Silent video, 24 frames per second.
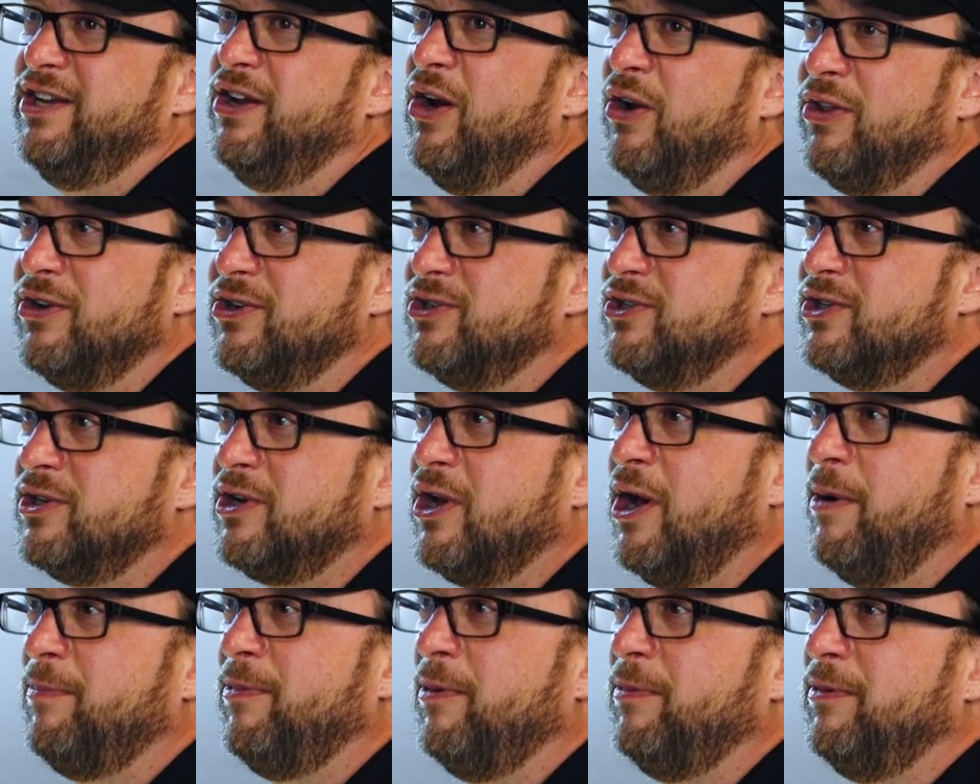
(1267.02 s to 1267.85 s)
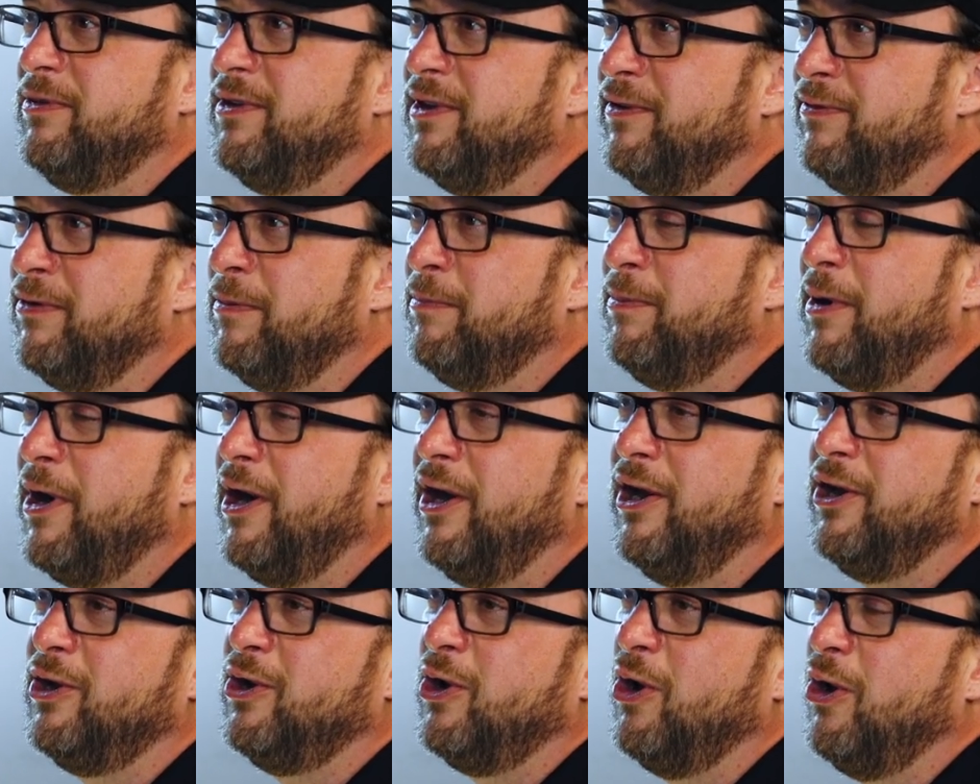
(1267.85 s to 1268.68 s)
then, there's a couple of different
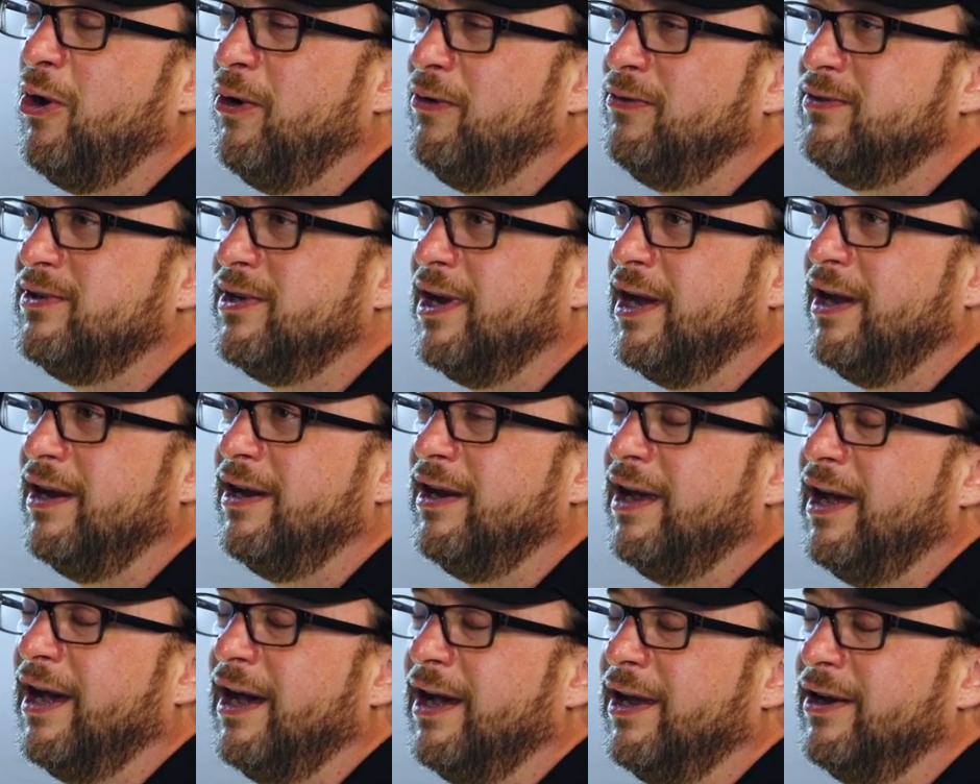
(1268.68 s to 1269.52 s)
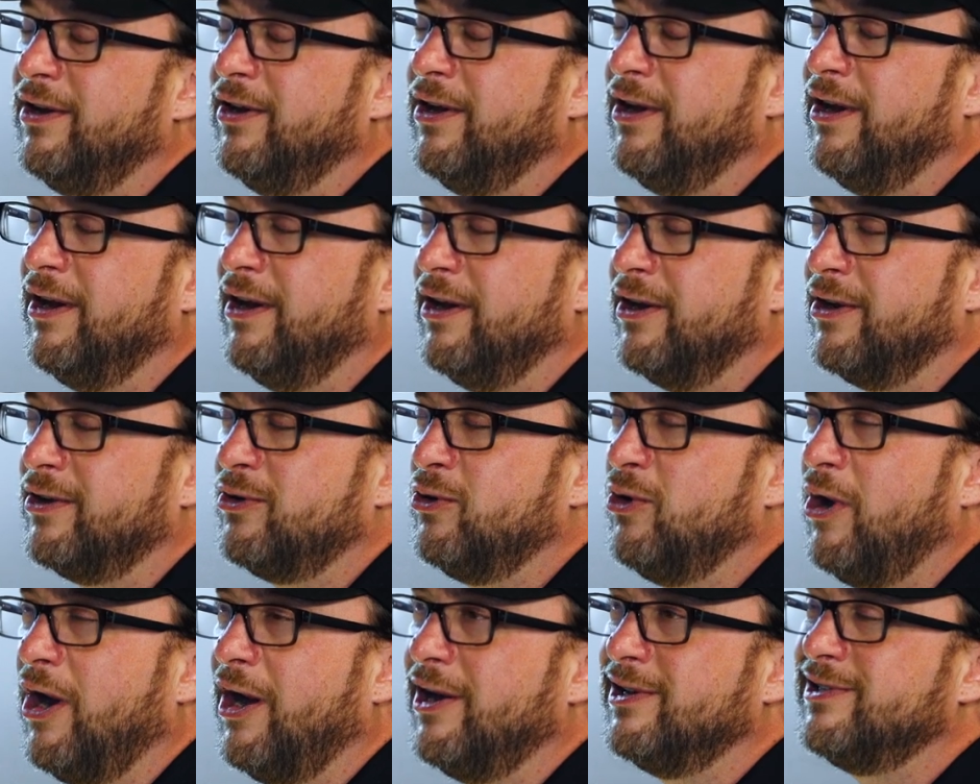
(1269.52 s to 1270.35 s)
party coves on
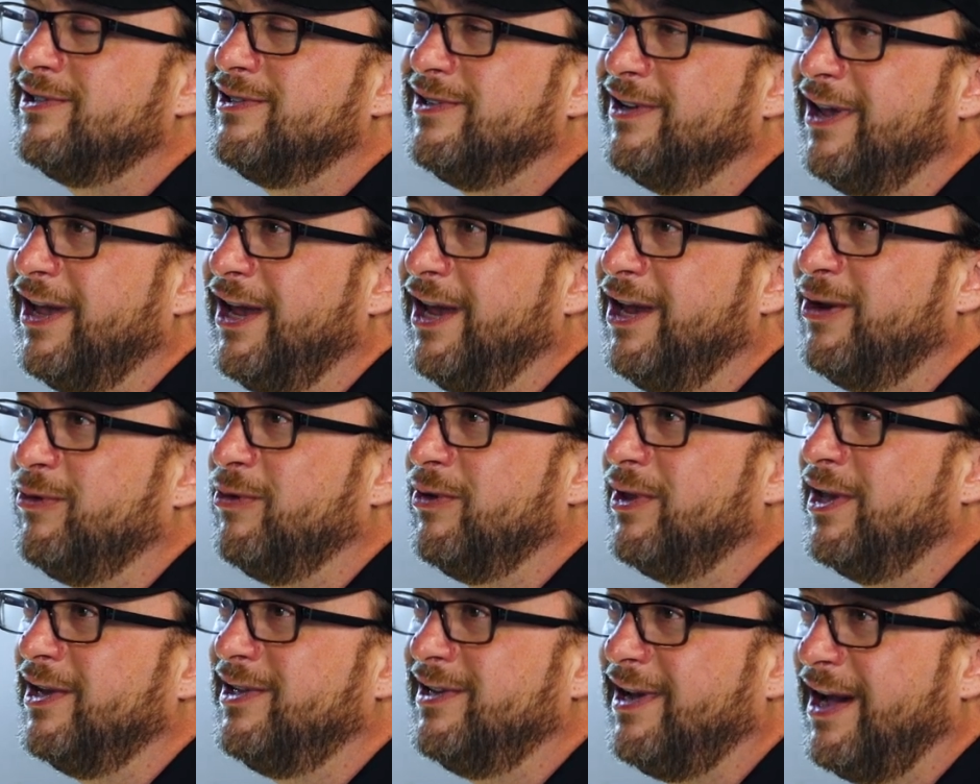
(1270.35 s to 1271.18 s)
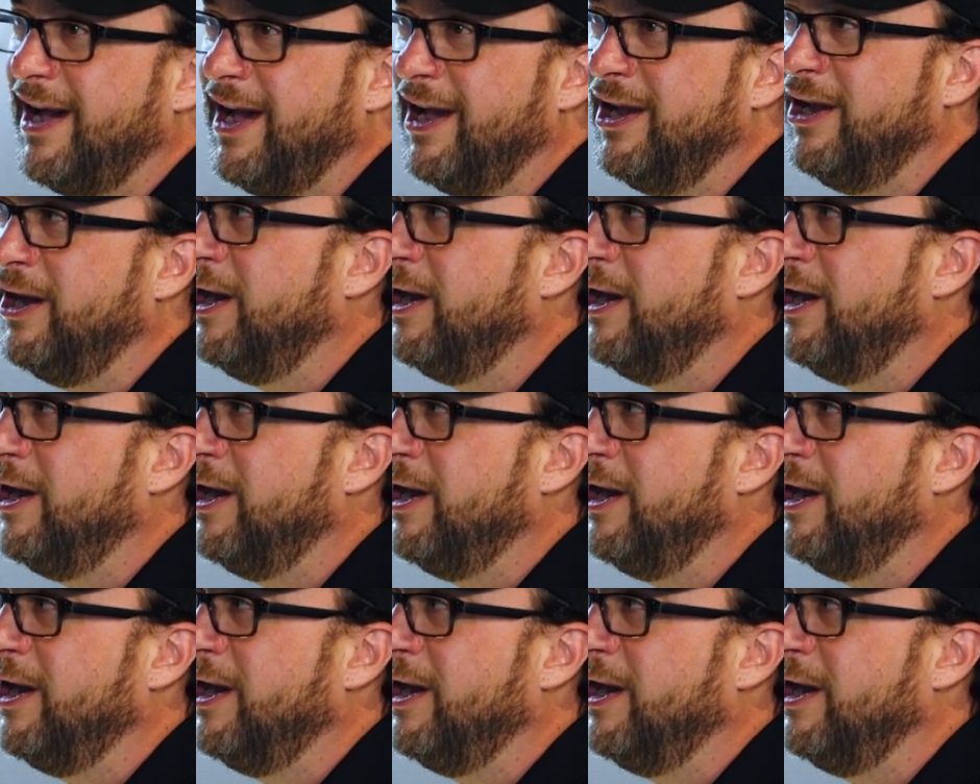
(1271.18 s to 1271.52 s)
Cross Lake where they tie